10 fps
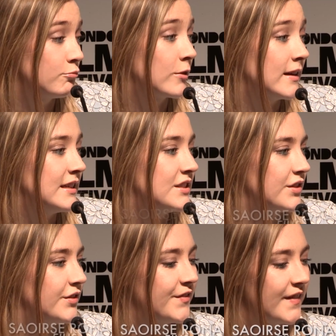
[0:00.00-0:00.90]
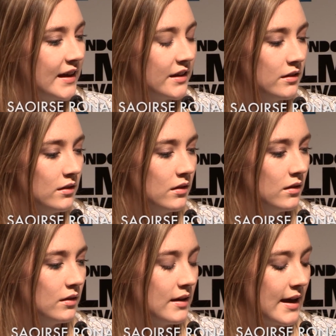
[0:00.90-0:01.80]
really do feel
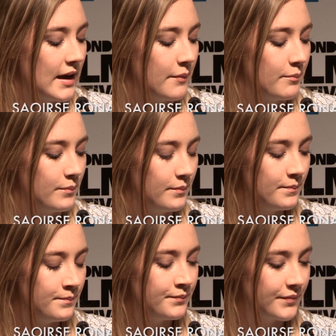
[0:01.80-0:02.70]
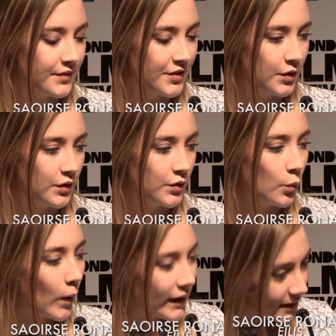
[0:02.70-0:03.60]

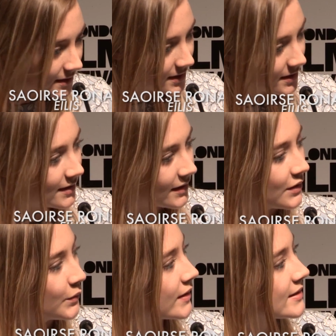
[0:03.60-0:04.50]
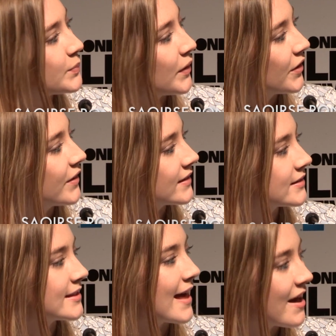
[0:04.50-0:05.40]
the weight that you
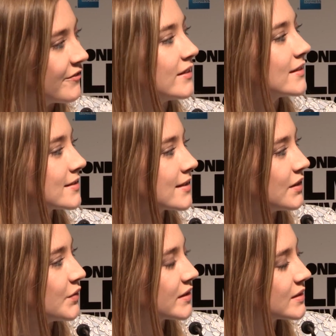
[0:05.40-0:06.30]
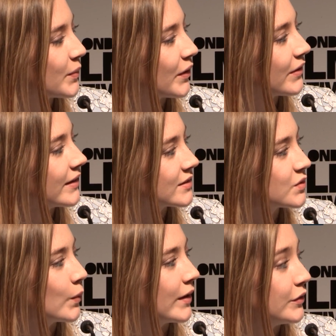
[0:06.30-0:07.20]
experience, the heaviness that you
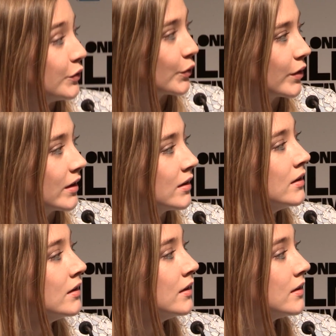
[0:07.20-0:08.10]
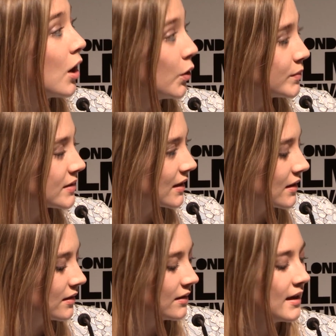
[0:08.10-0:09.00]
experience when you're
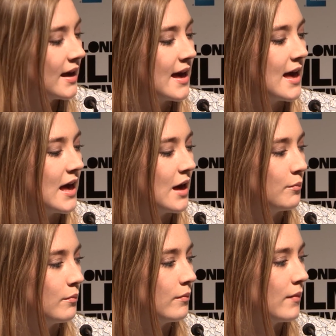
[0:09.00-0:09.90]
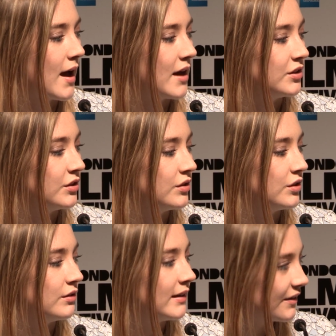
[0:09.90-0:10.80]
homesick, and
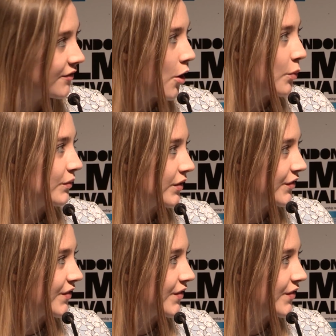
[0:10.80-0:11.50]
you leave home for the